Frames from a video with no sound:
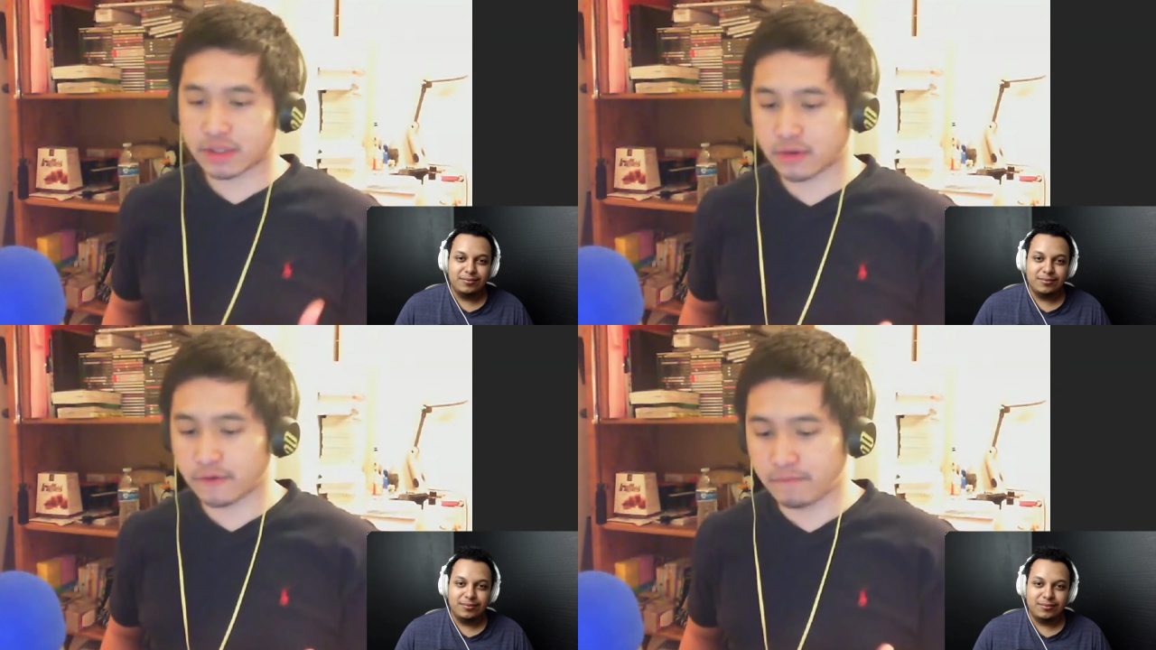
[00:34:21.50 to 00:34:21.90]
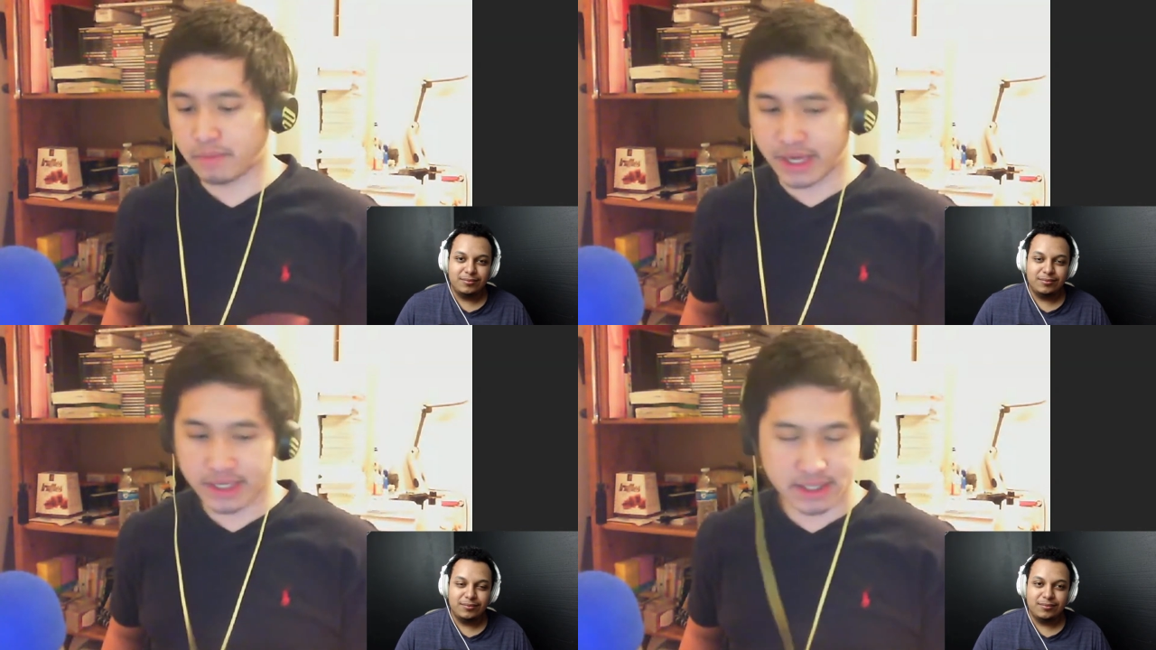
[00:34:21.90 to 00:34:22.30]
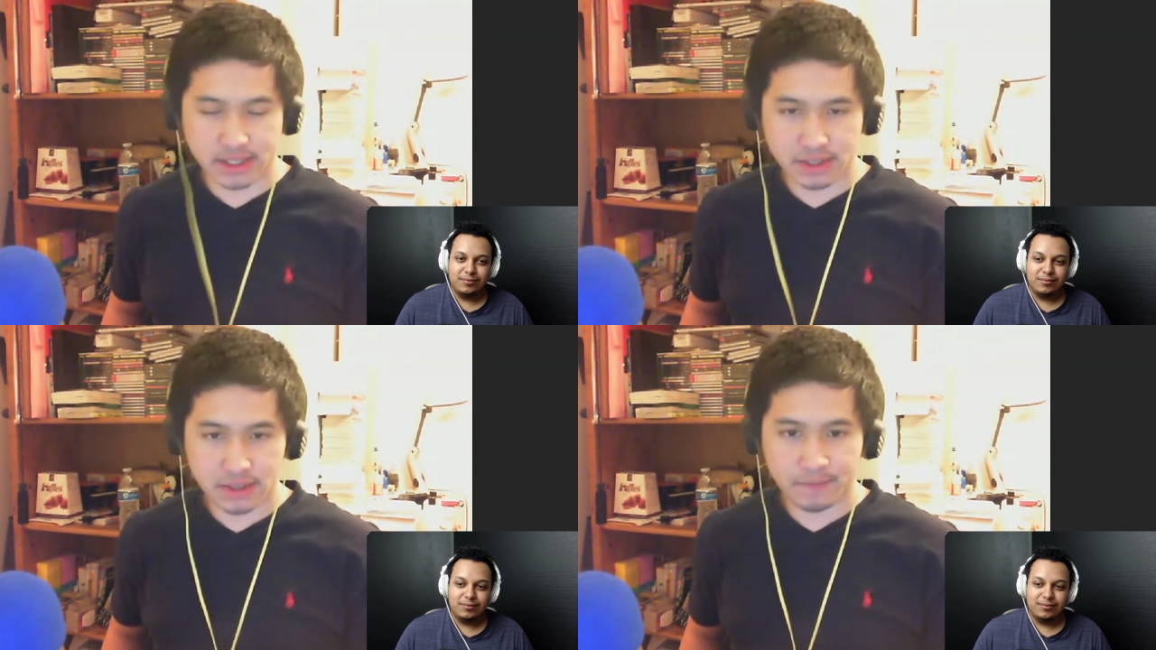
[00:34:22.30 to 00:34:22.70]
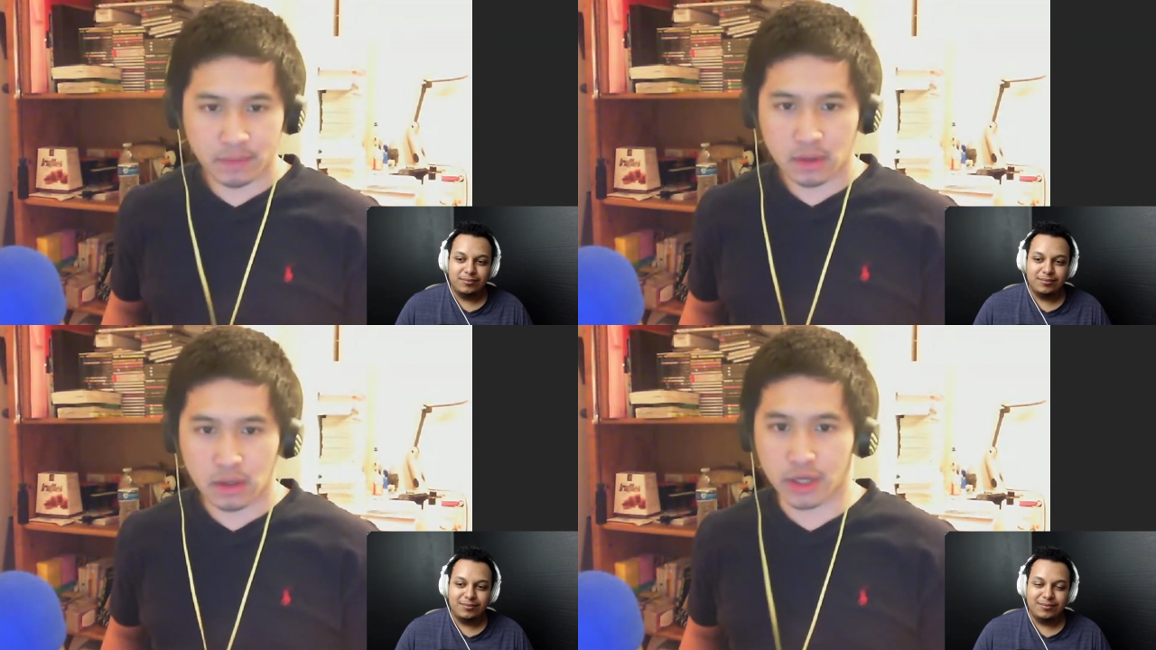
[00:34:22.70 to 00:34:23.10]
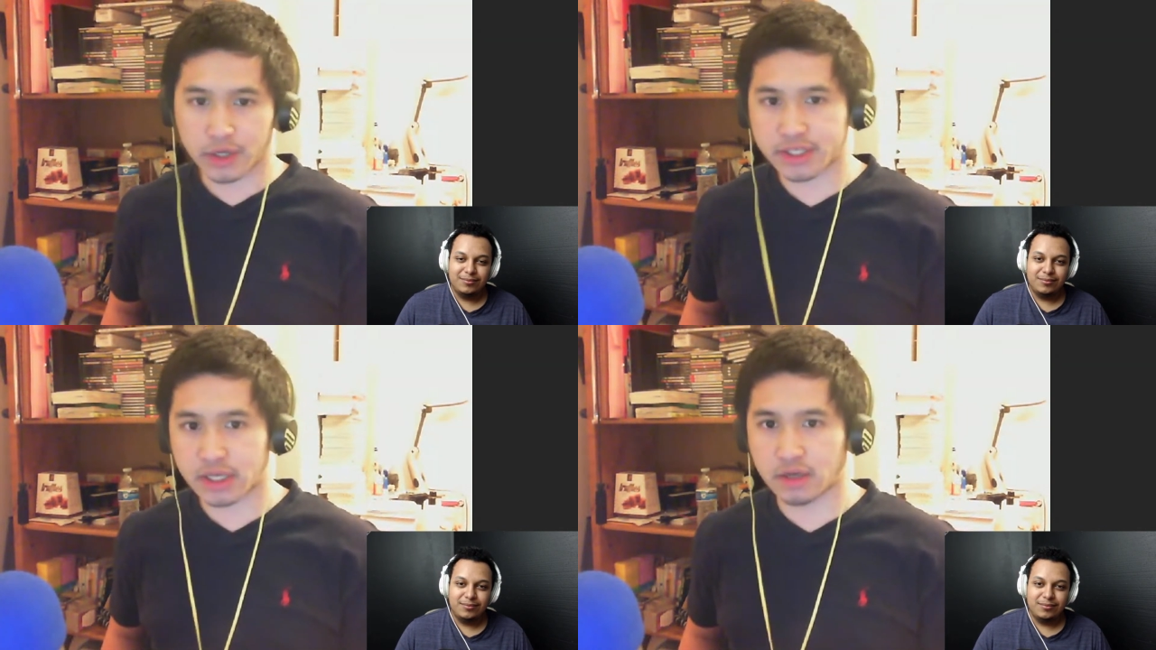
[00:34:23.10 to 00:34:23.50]
Speaker 1: sort of base
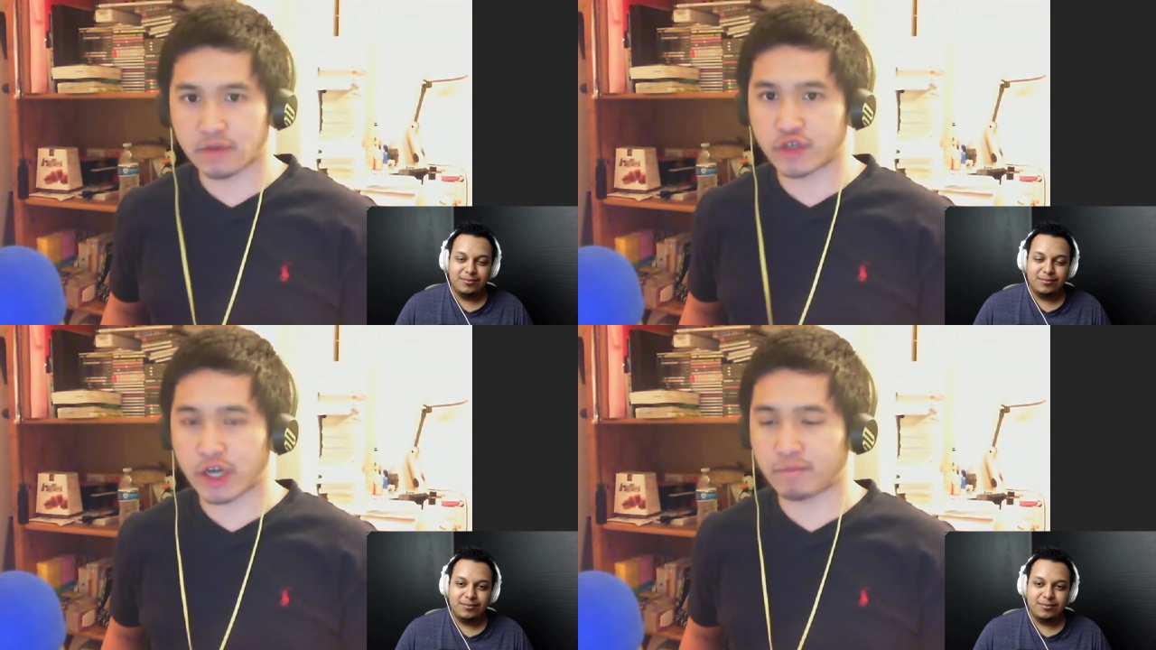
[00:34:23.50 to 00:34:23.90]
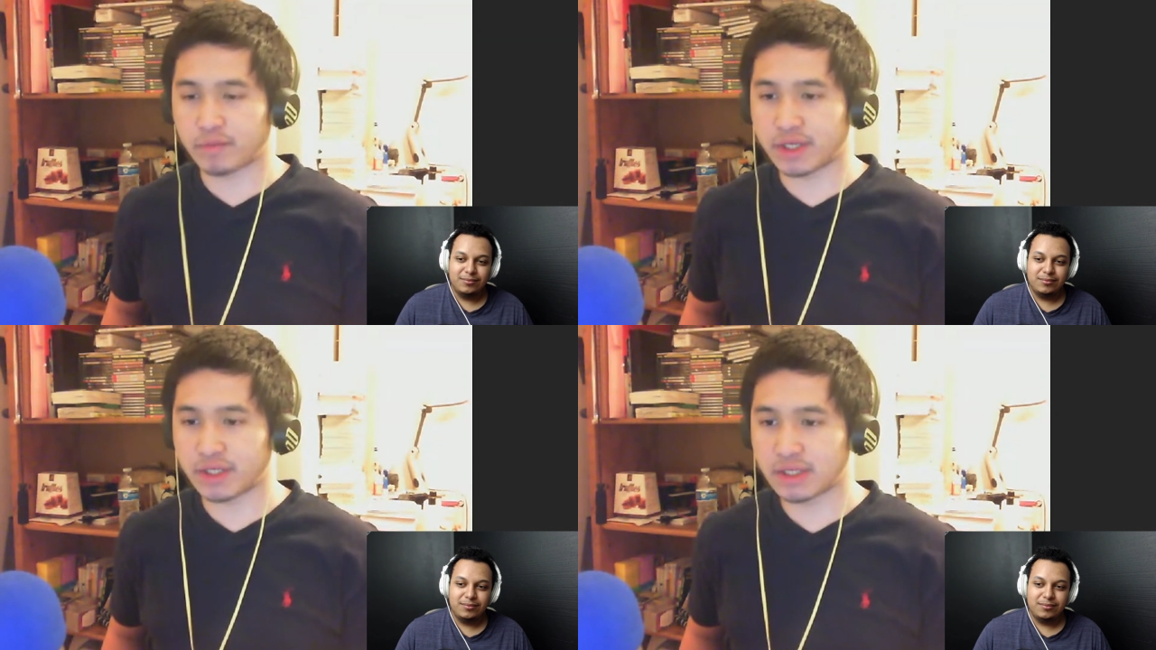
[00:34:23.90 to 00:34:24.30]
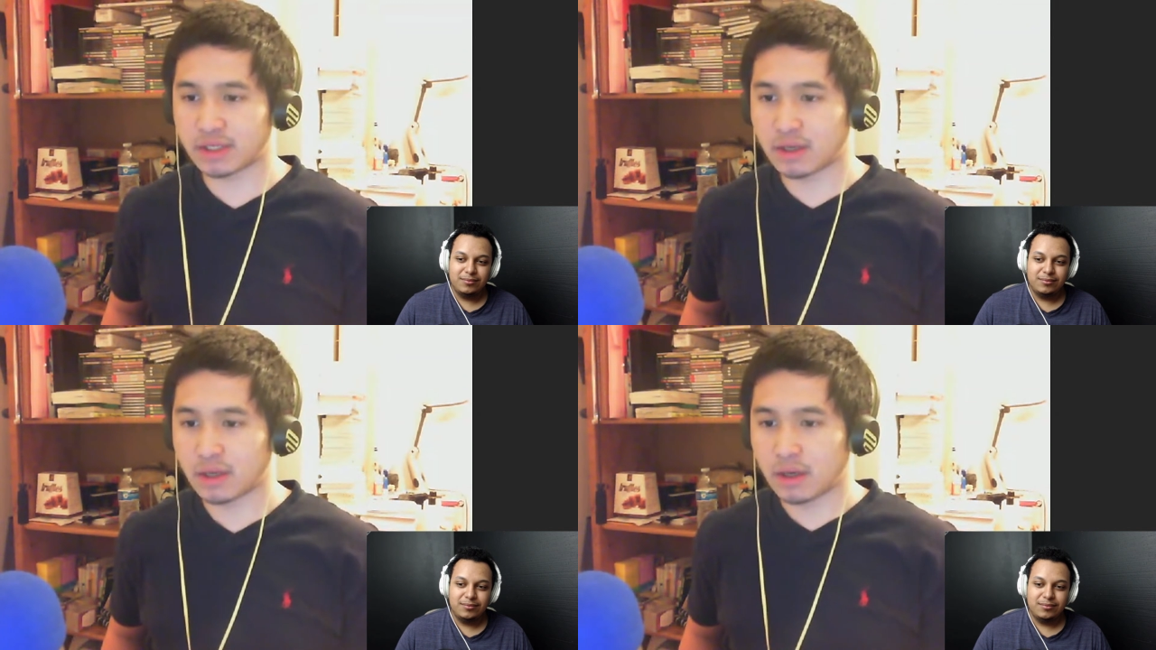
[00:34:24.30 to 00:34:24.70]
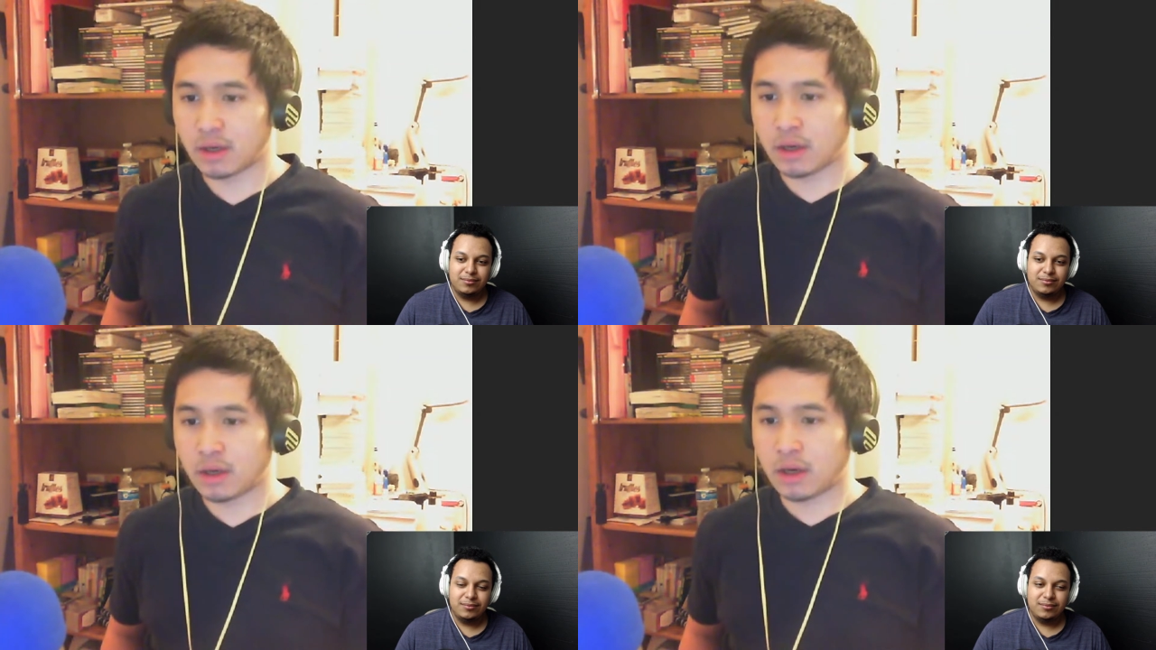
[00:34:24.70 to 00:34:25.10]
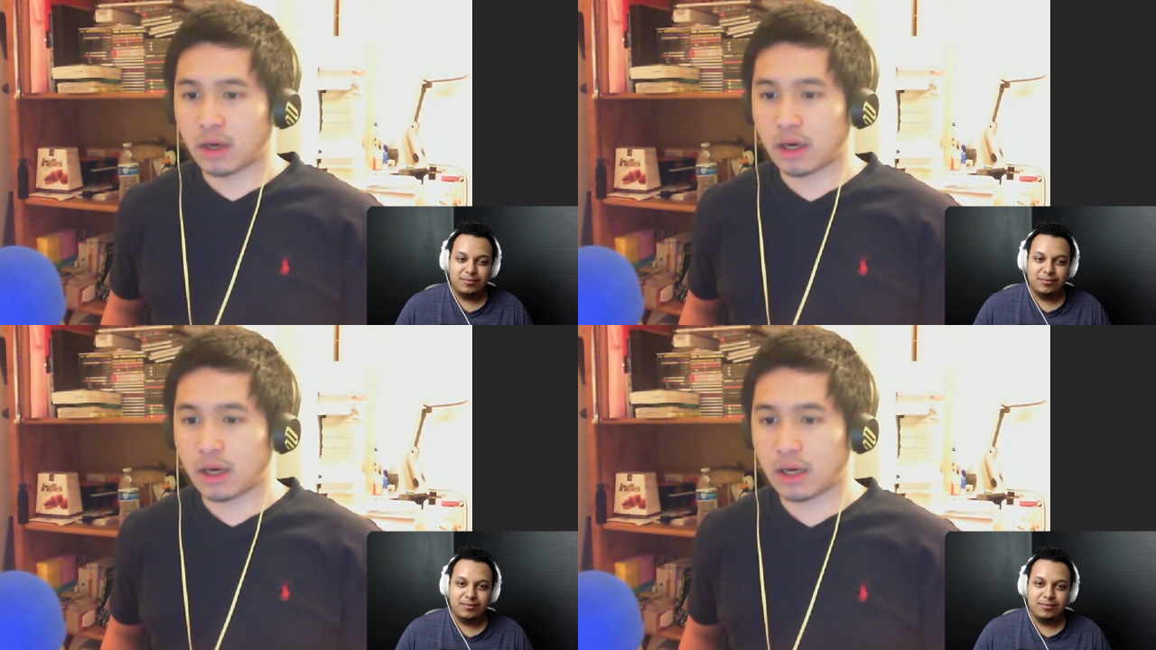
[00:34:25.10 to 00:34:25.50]
understanding of Japanese,
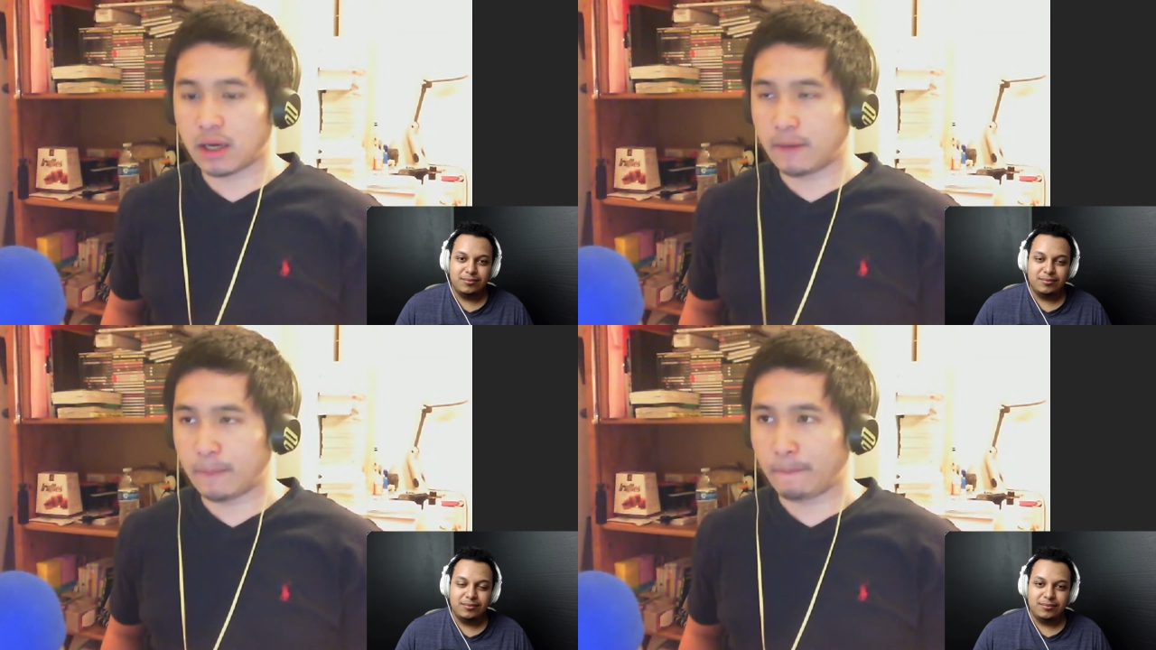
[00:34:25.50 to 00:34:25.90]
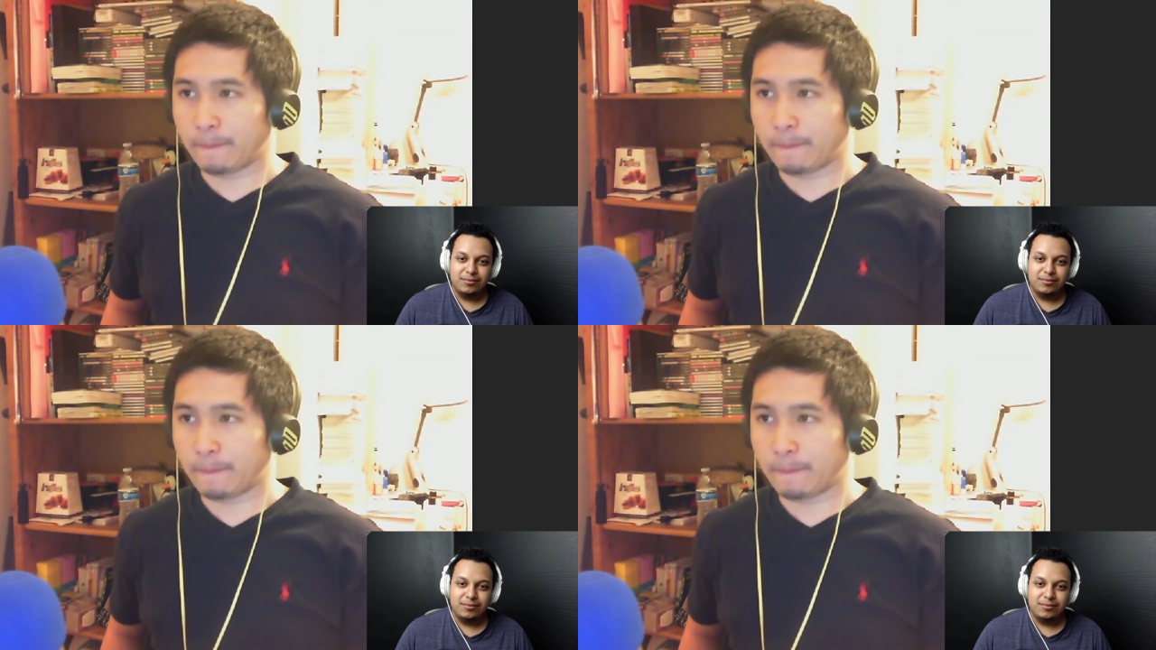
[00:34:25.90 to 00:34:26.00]
uh,